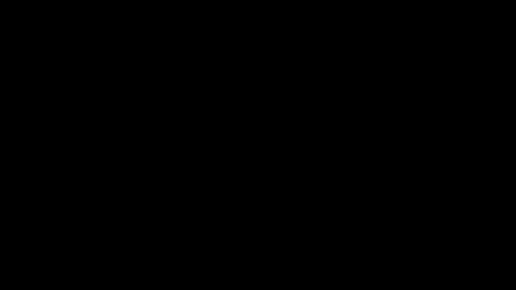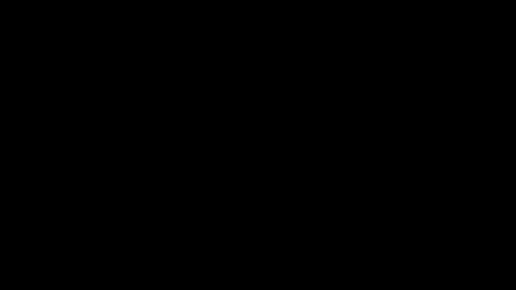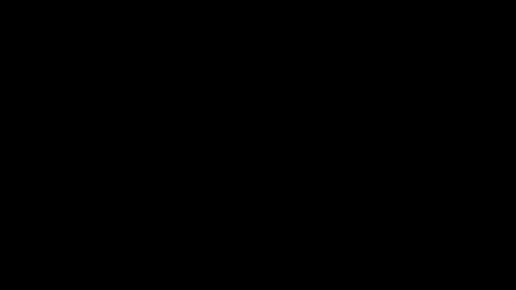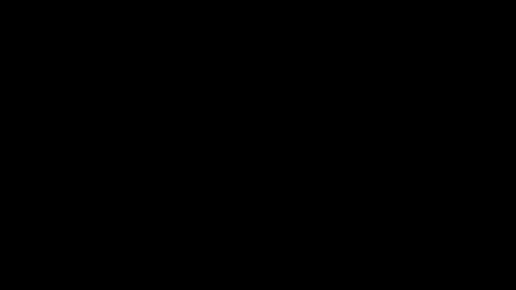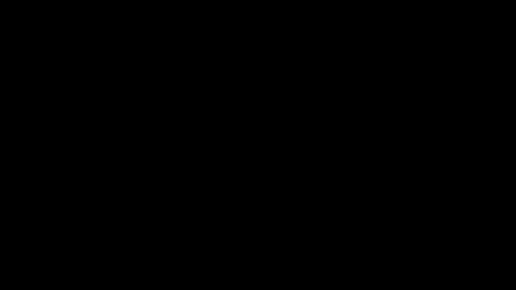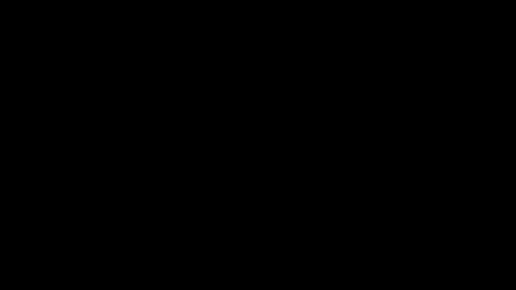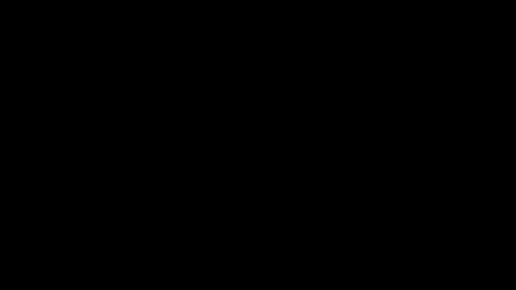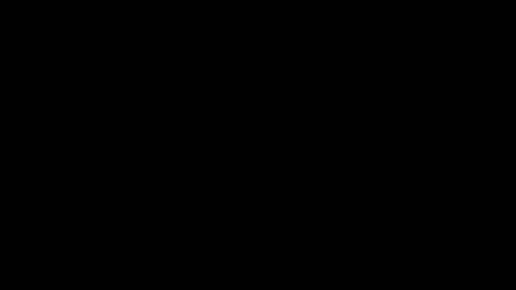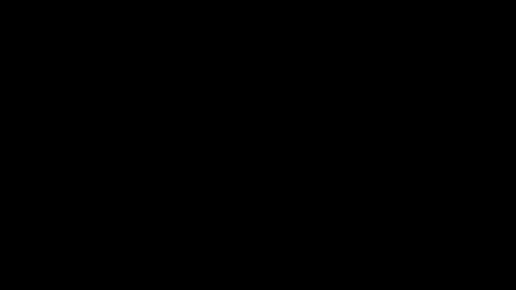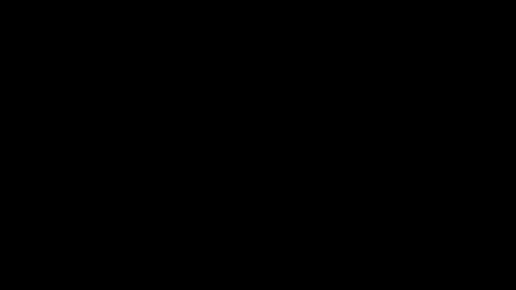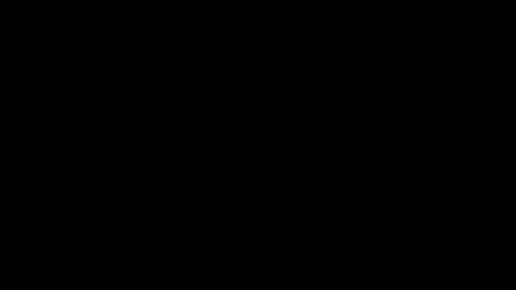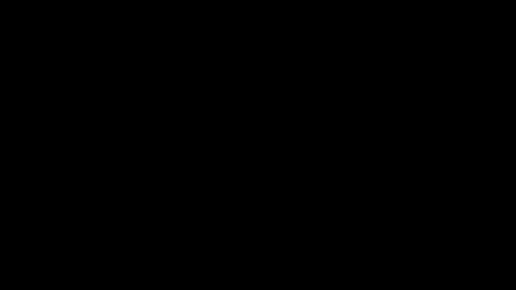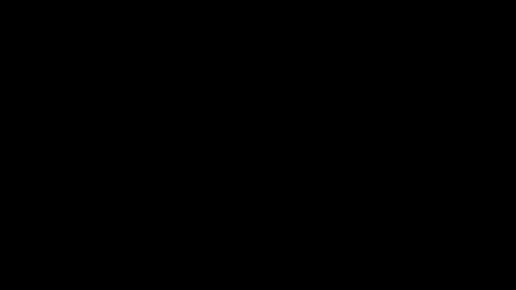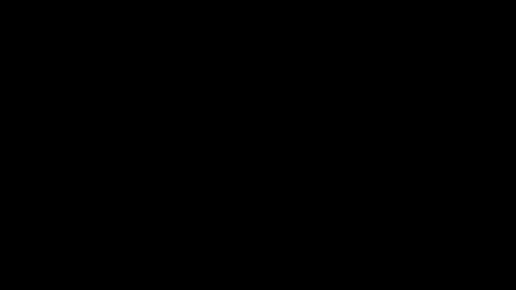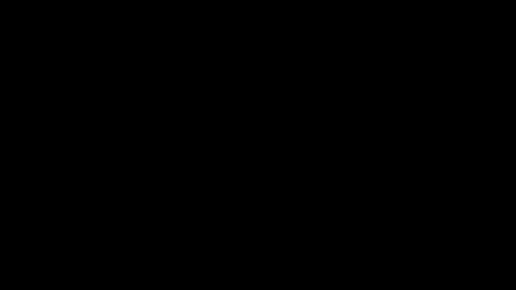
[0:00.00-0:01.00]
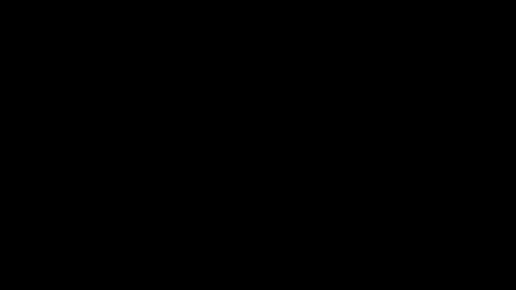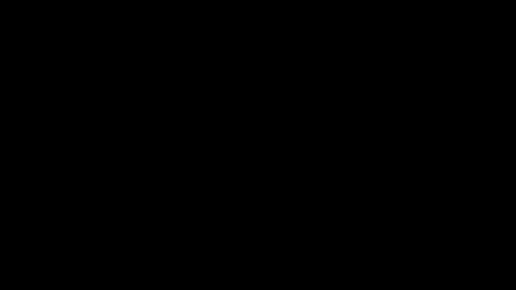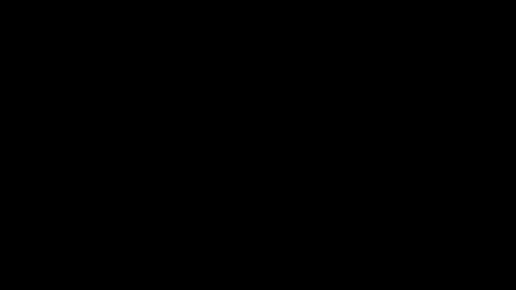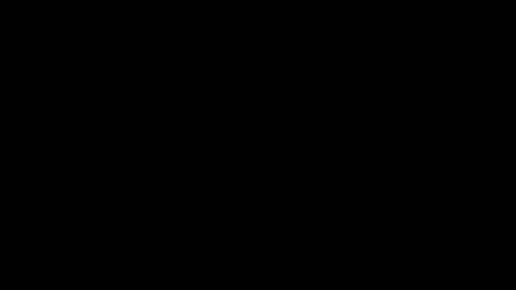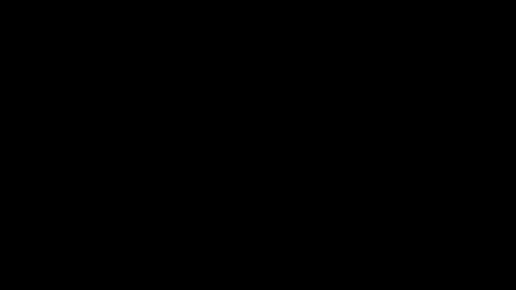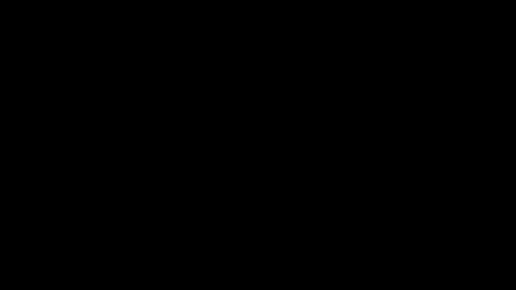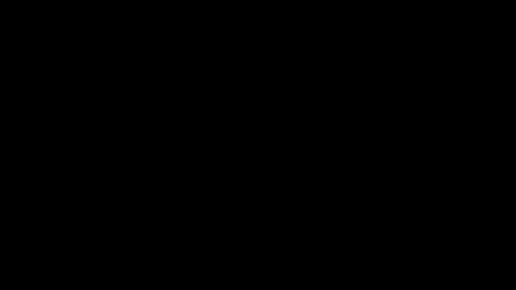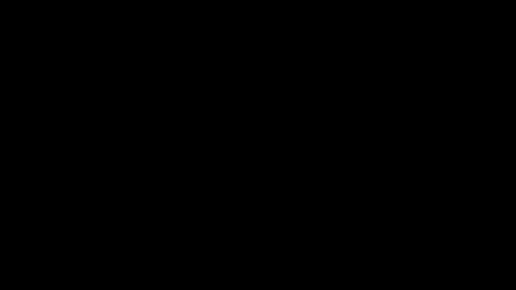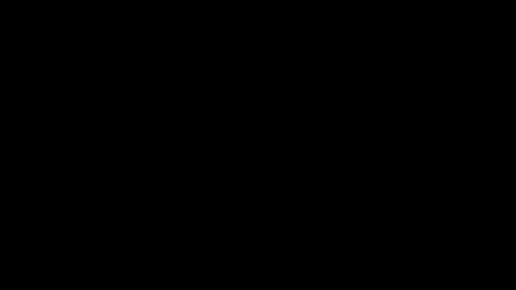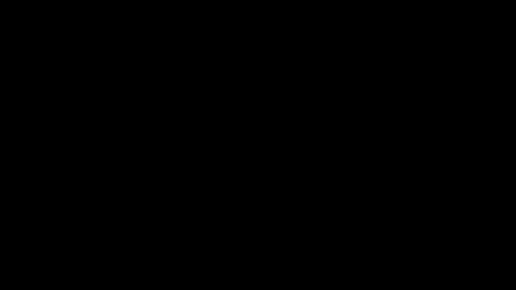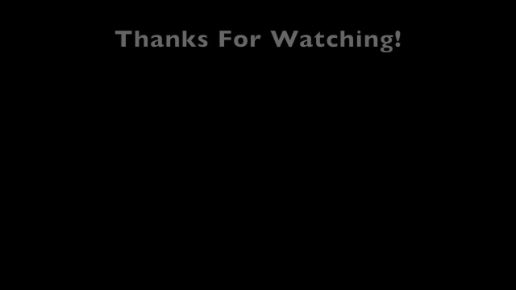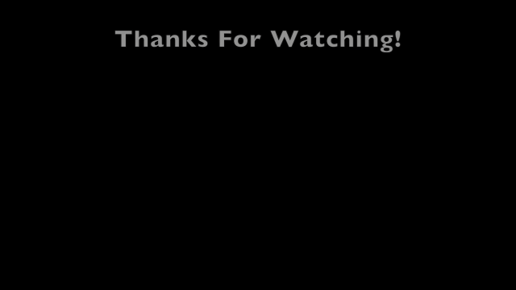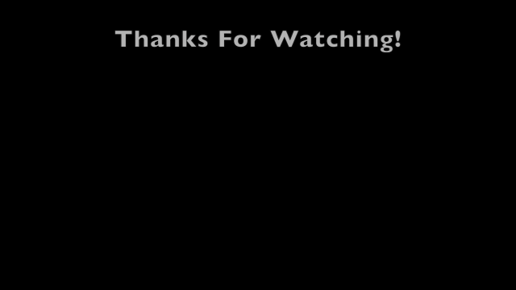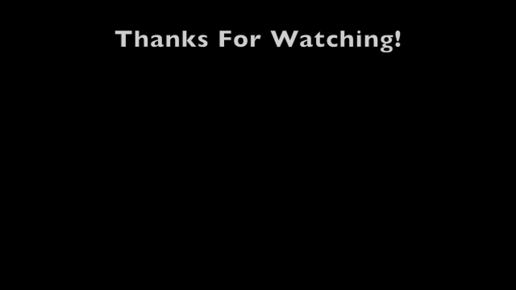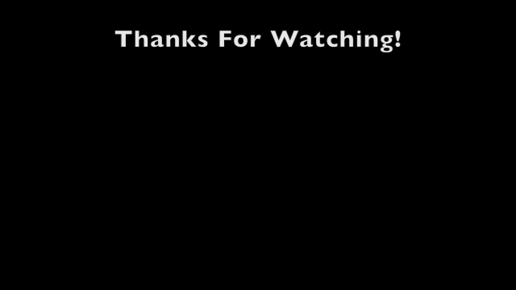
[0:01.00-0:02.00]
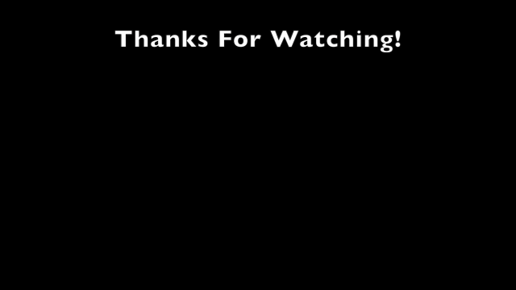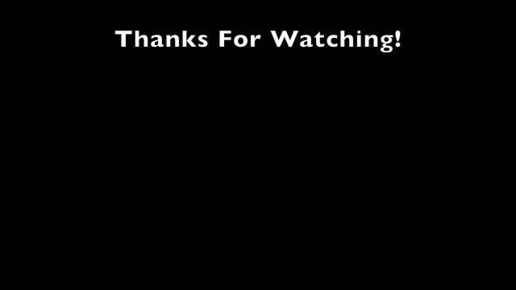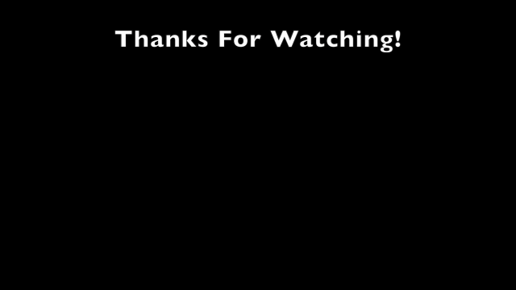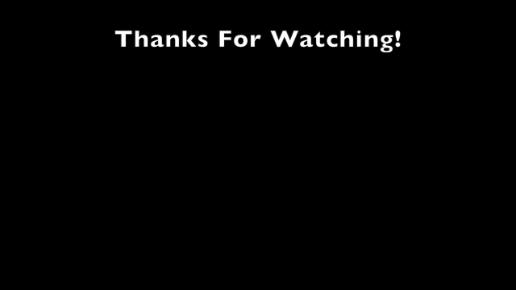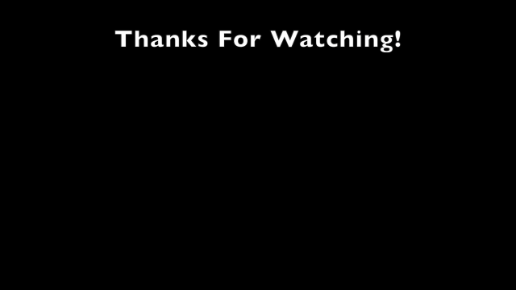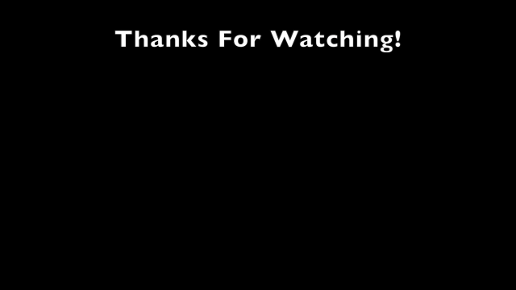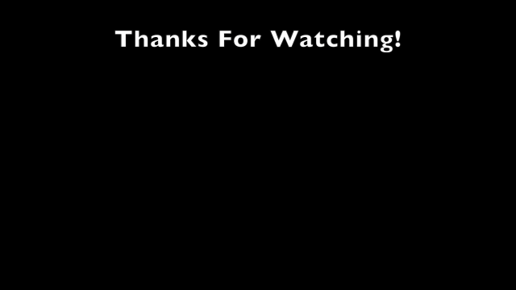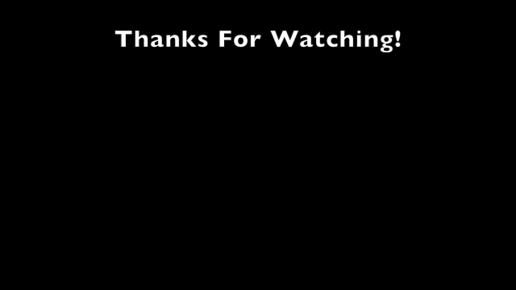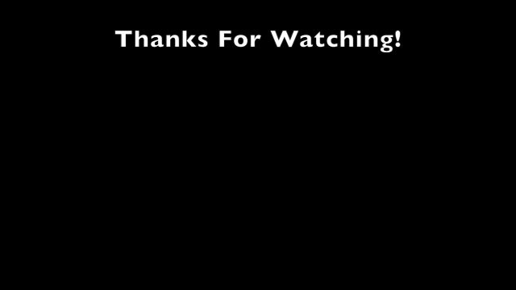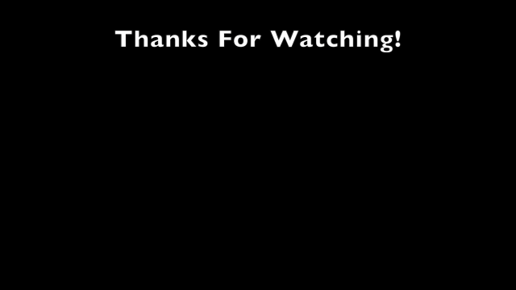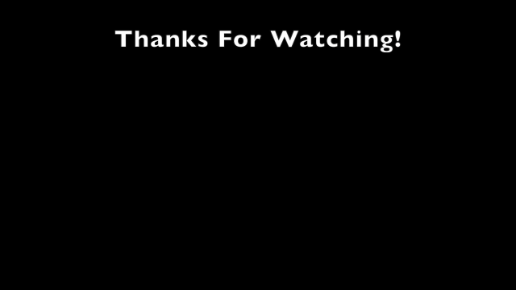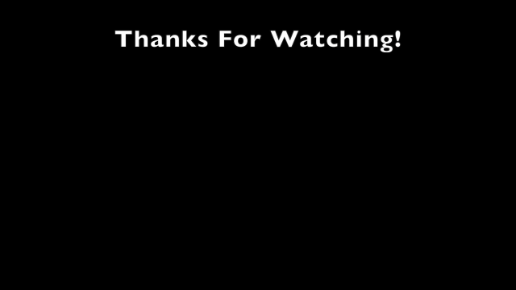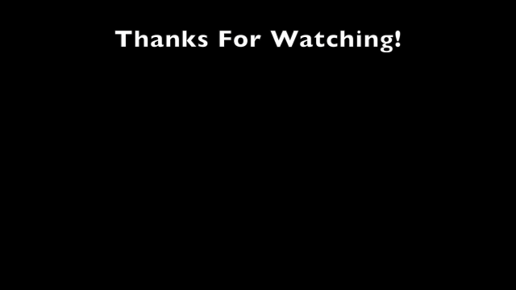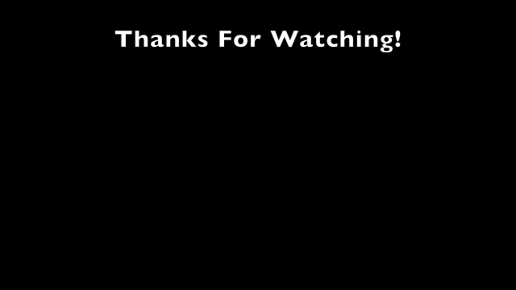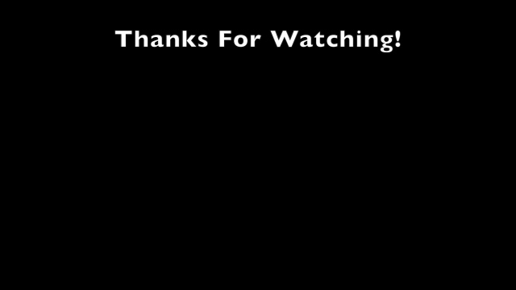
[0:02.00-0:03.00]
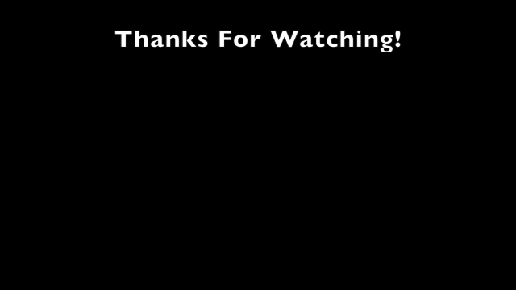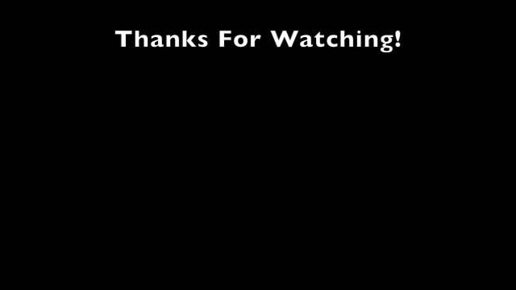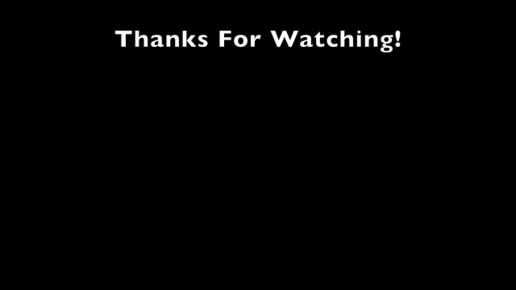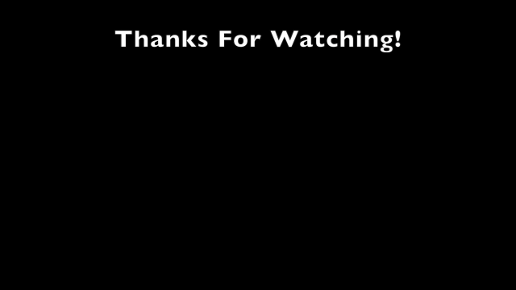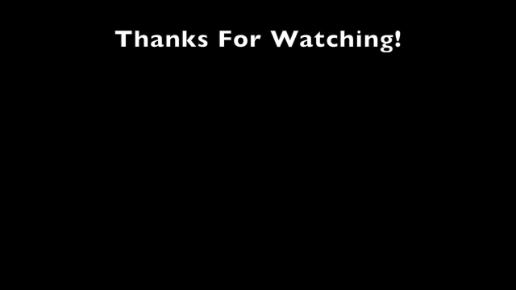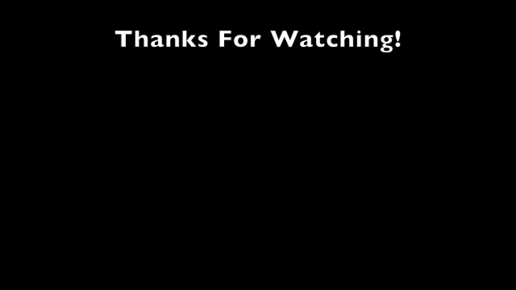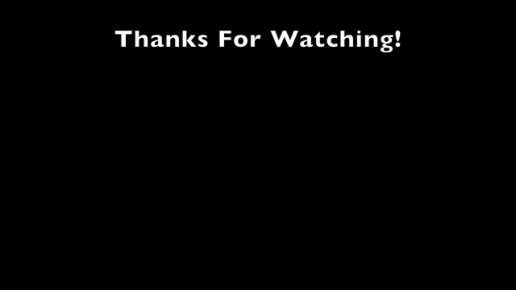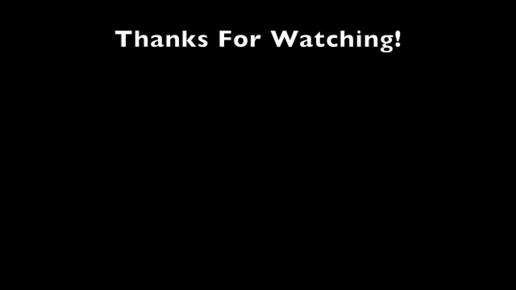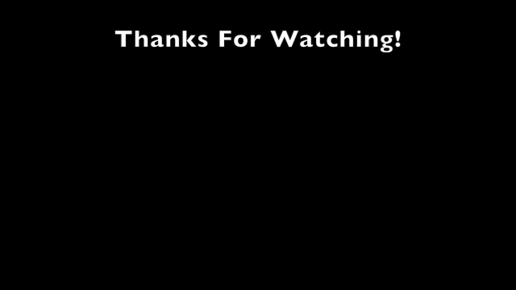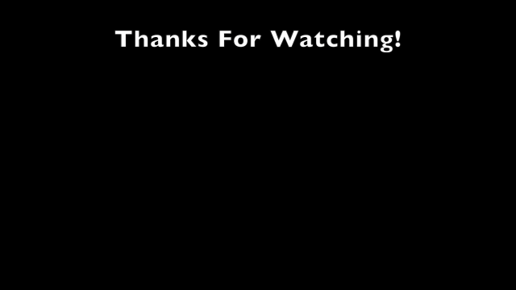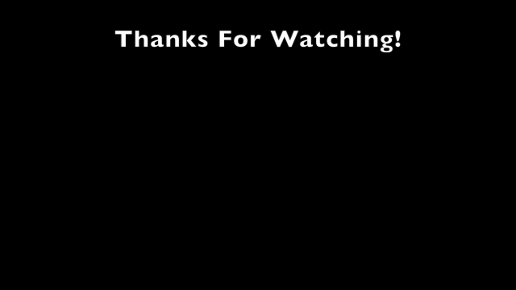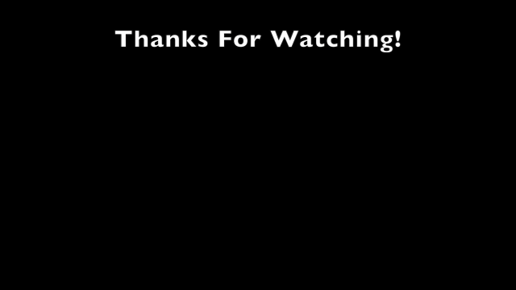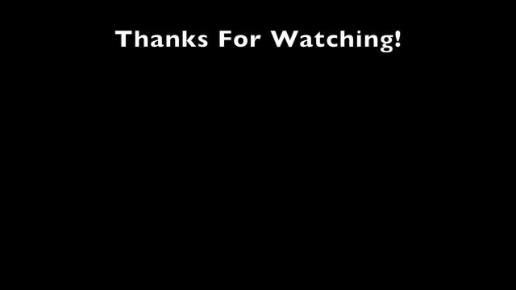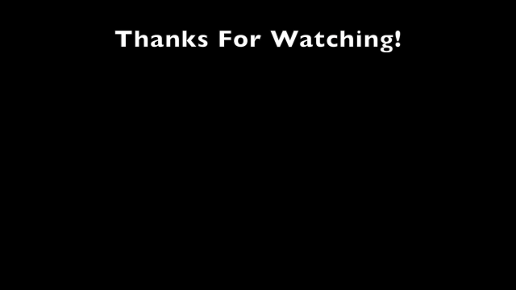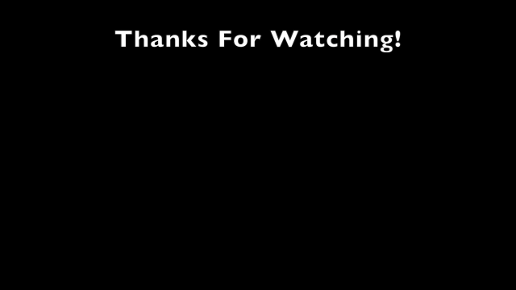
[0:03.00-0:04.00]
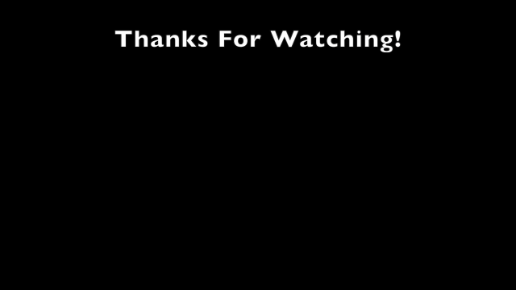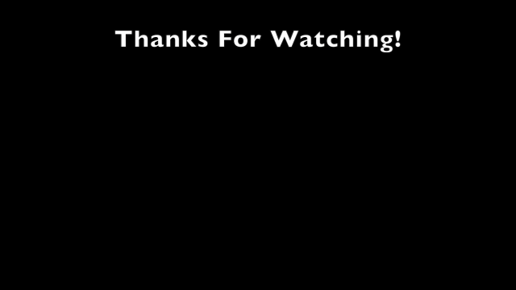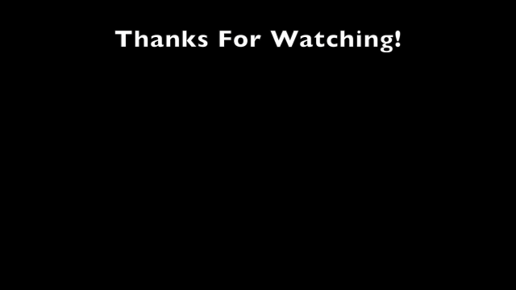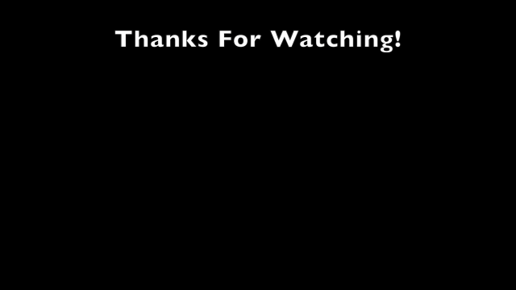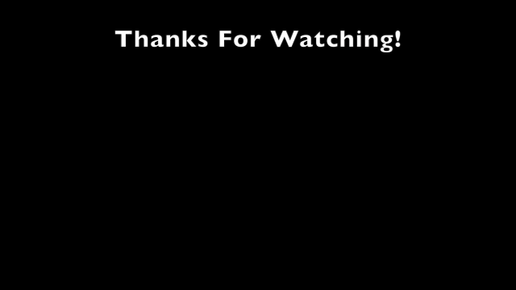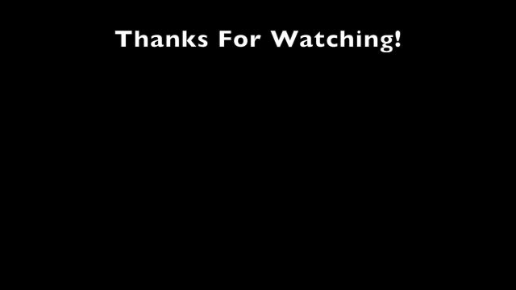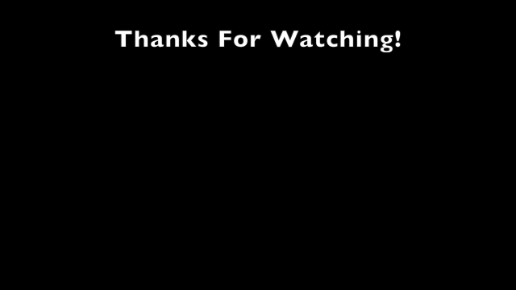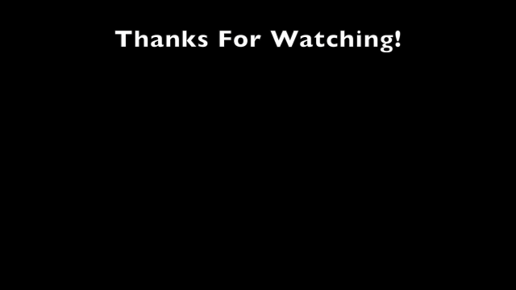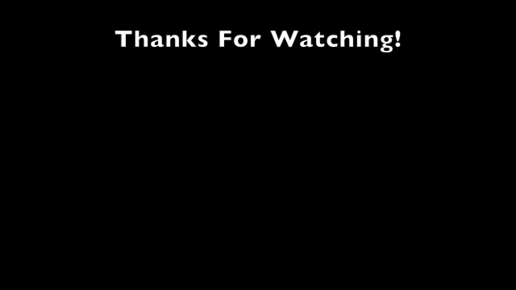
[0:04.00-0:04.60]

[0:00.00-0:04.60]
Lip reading: Nobody's mouth can be seen.